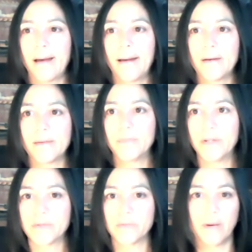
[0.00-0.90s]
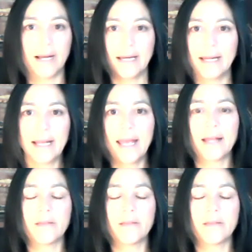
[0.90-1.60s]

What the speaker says: there's wine in a can.